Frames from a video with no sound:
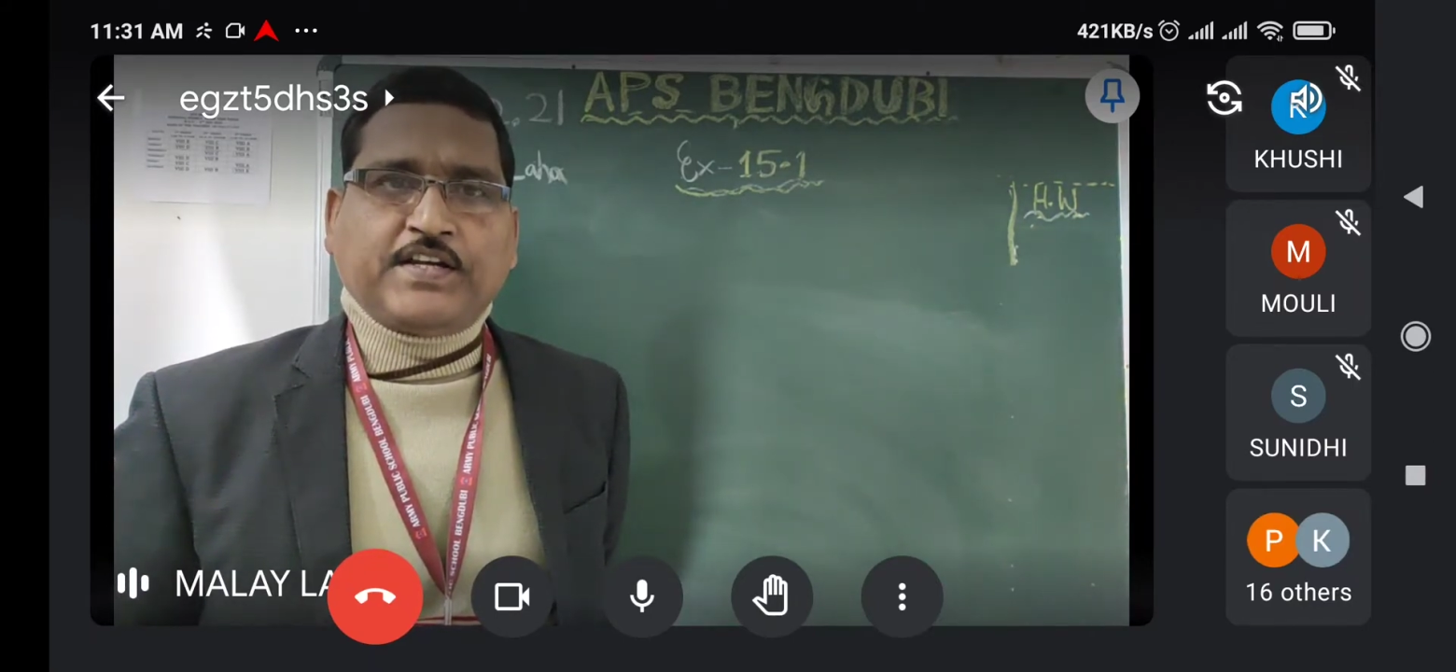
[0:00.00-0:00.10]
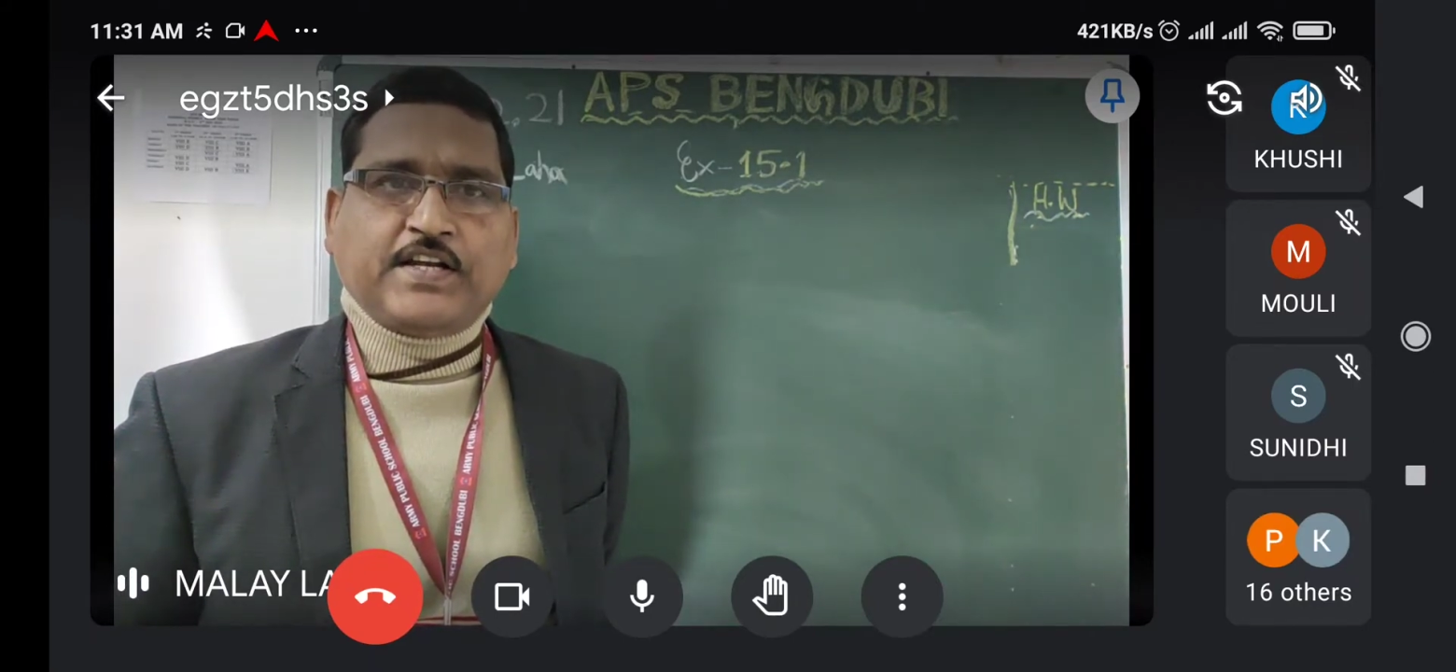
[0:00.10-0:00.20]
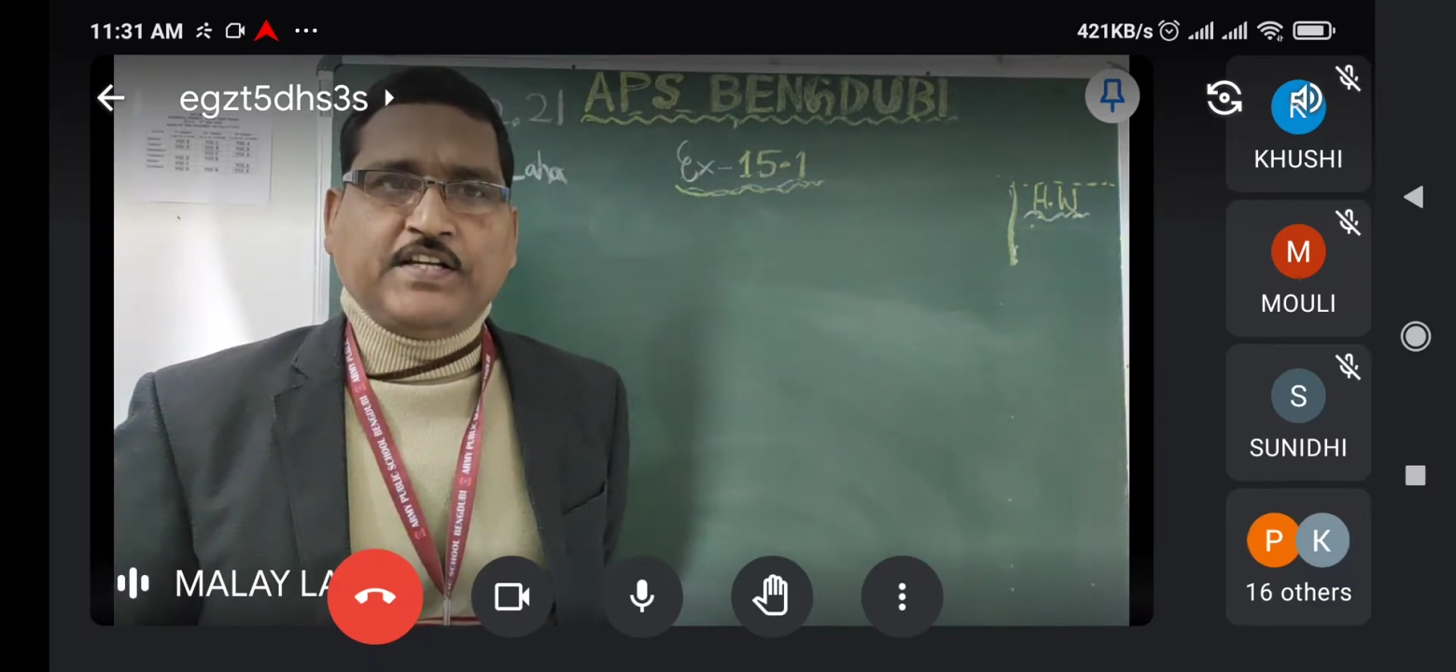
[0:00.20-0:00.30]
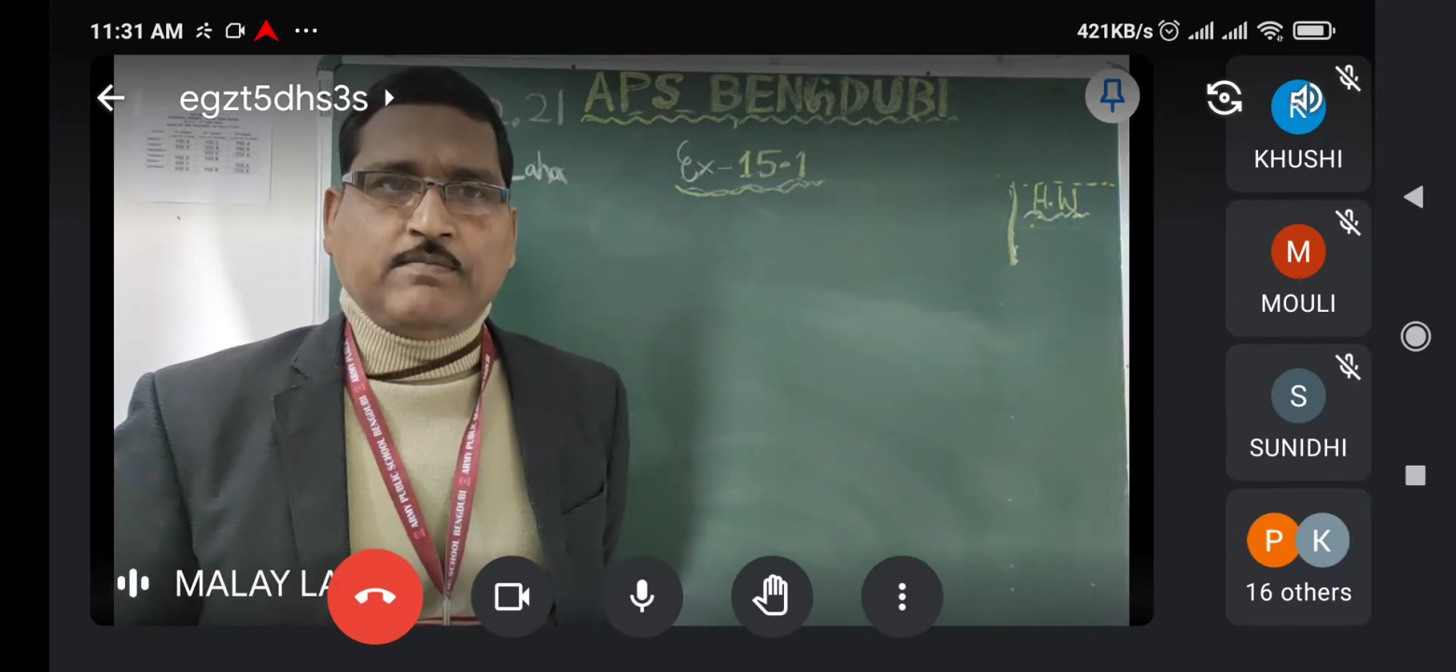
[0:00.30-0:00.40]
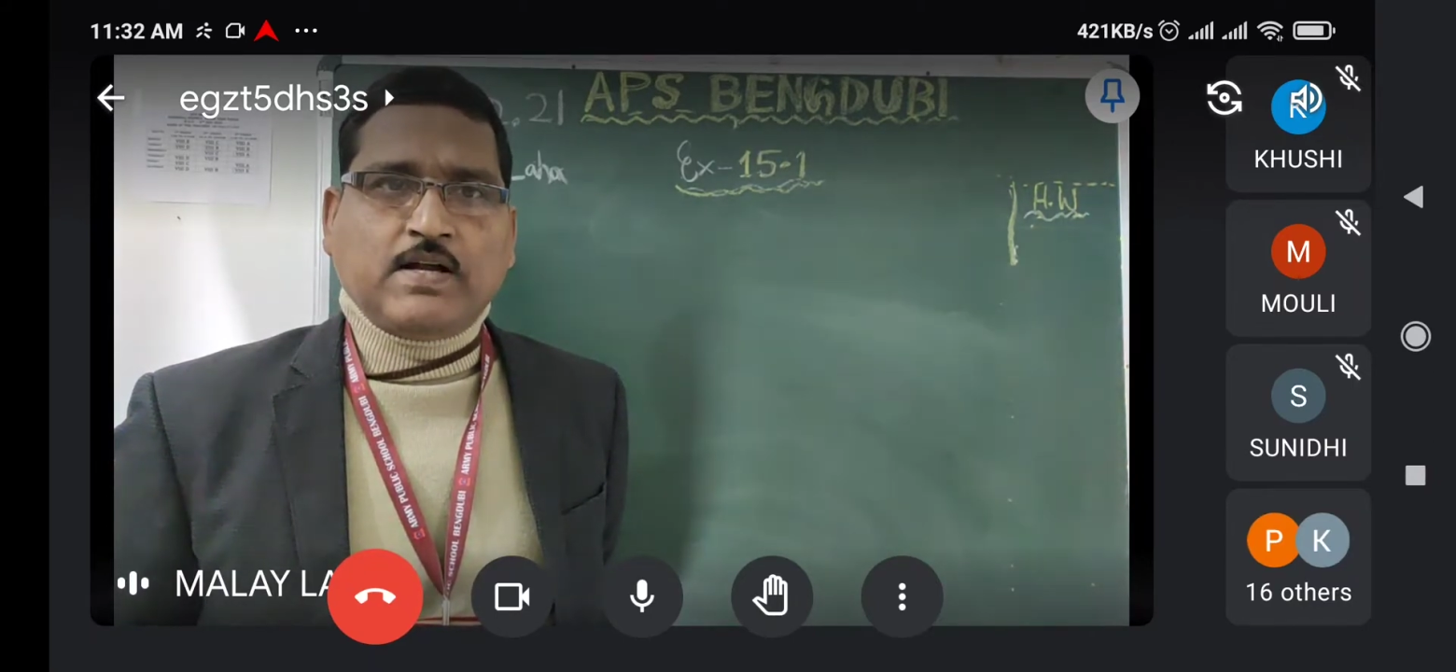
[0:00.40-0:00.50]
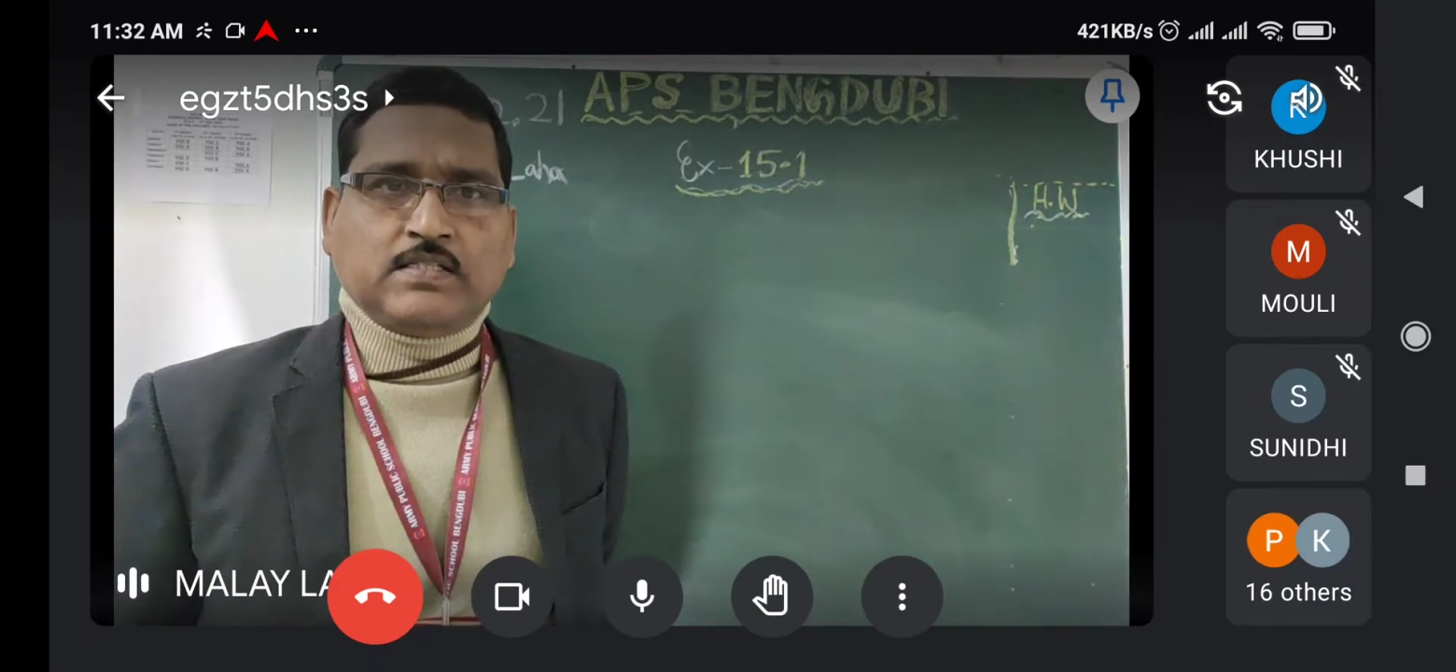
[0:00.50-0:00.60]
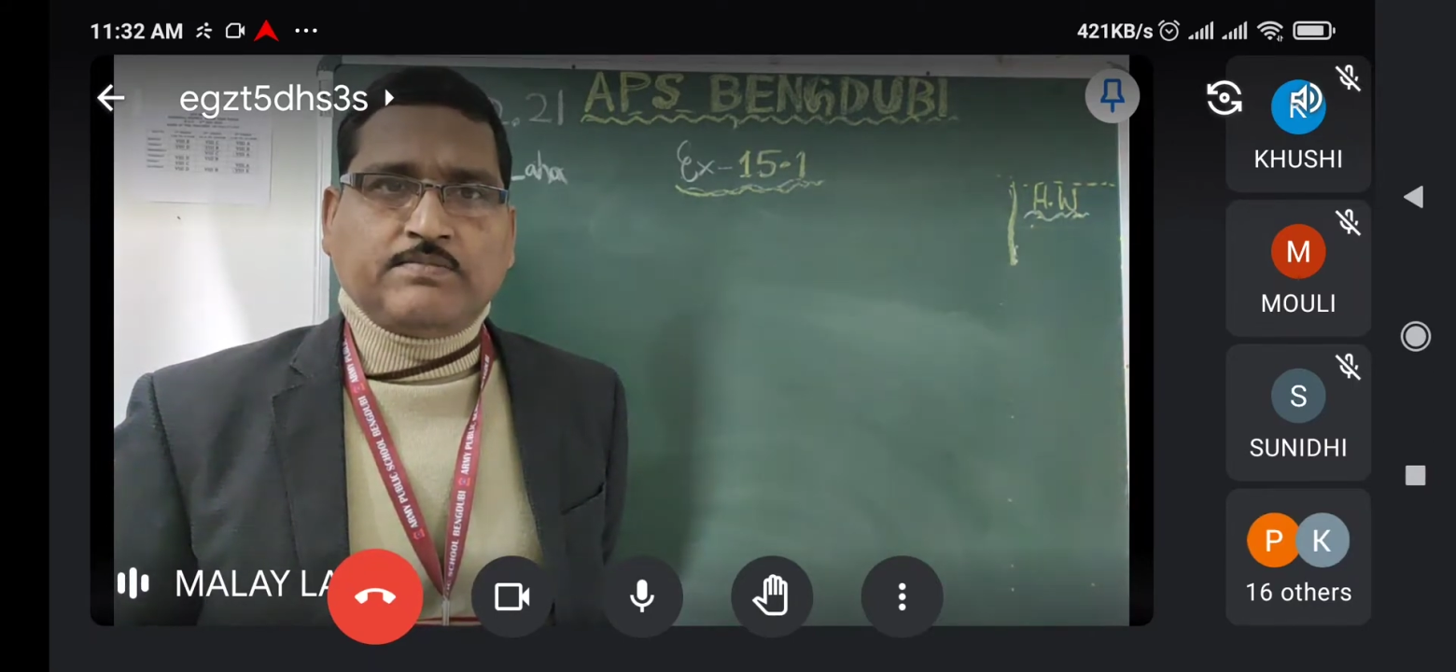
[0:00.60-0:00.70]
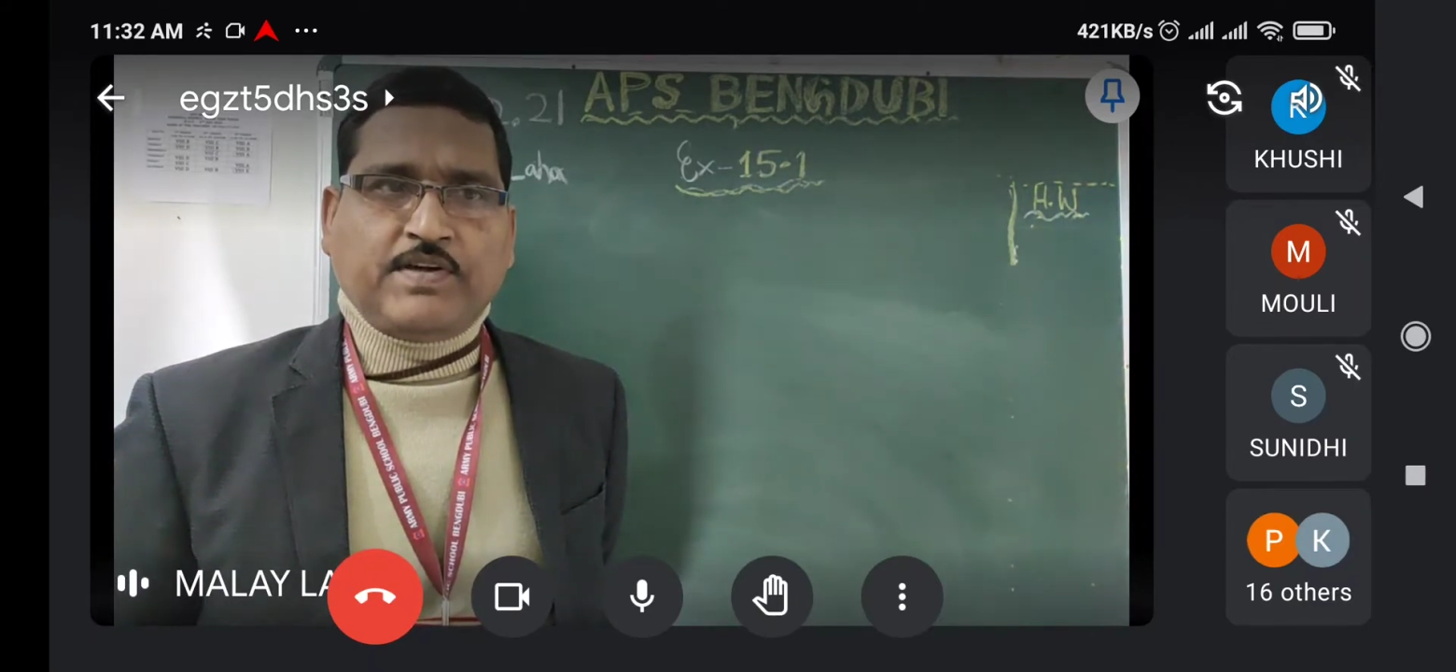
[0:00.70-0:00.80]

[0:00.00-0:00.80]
and inverse